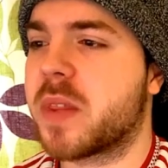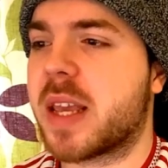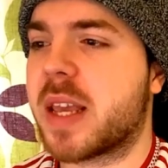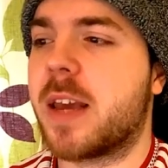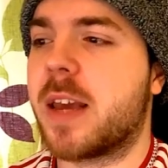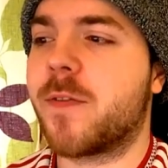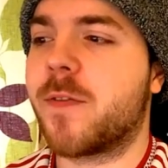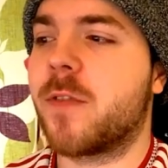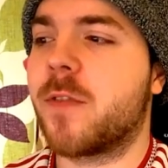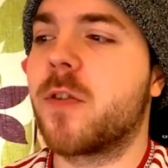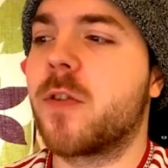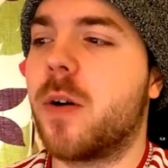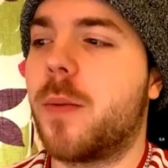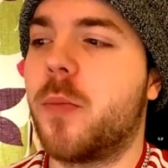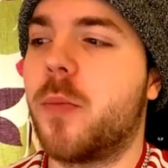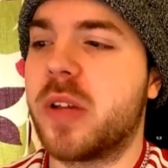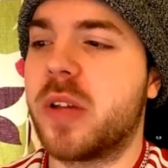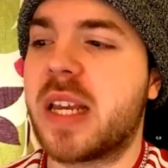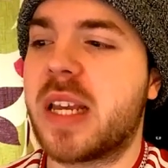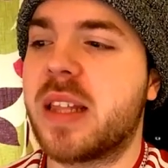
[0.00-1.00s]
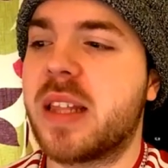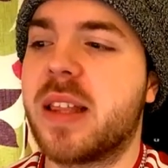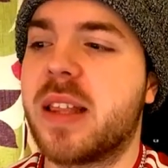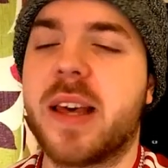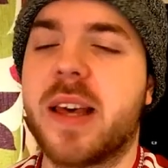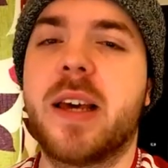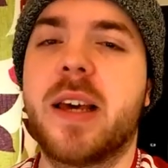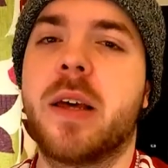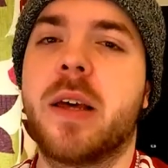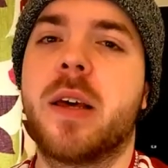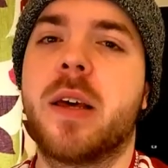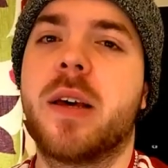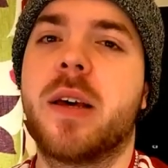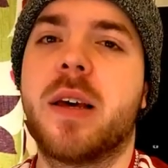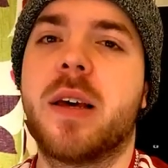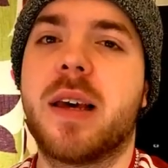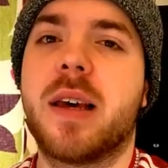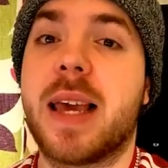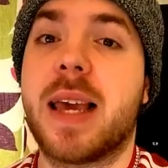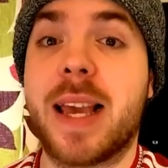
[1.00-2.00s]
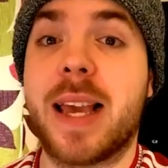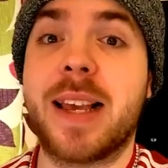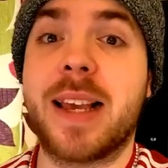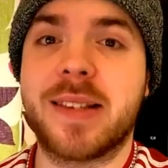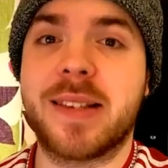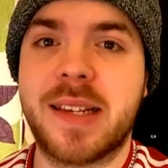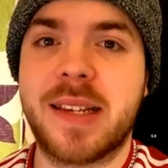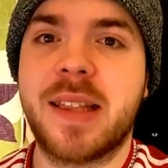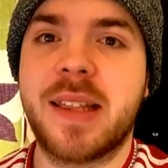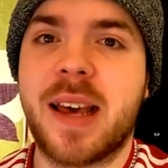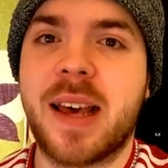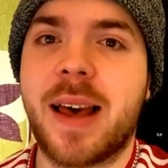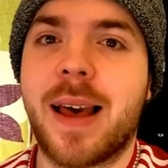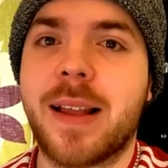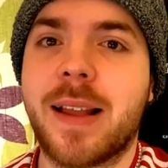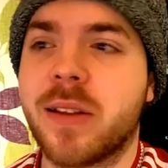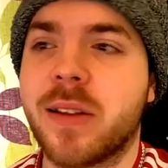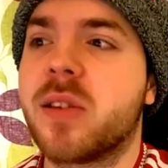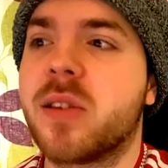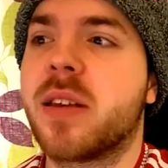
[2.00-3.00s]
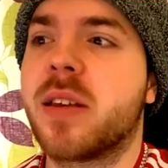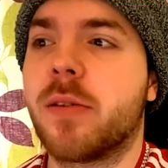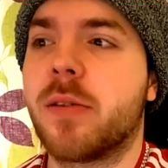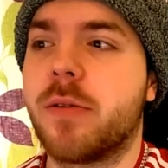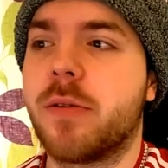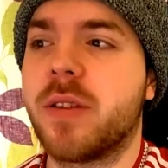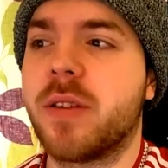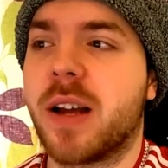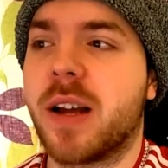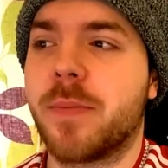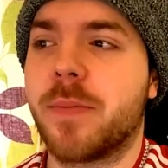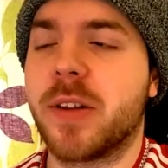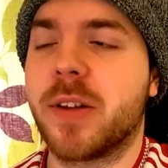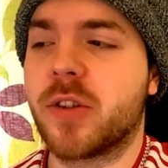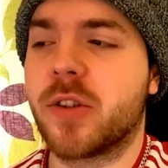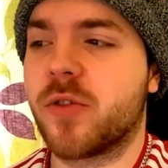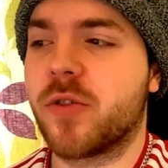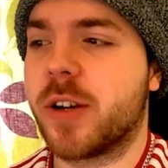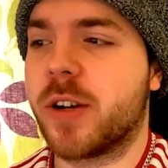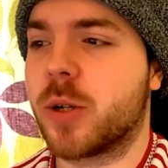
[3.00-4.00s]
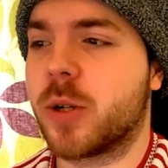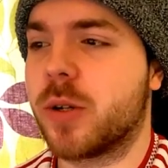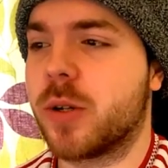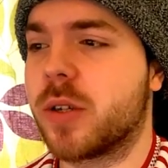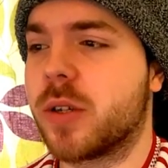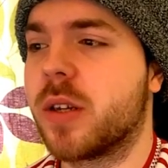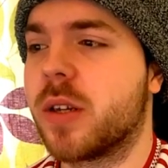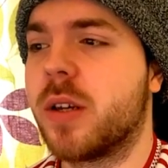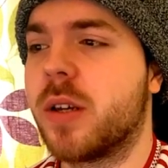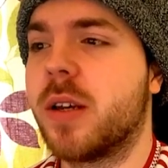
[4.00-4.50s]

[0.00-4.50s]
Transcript: If you've got money in there, it is in there until the administrators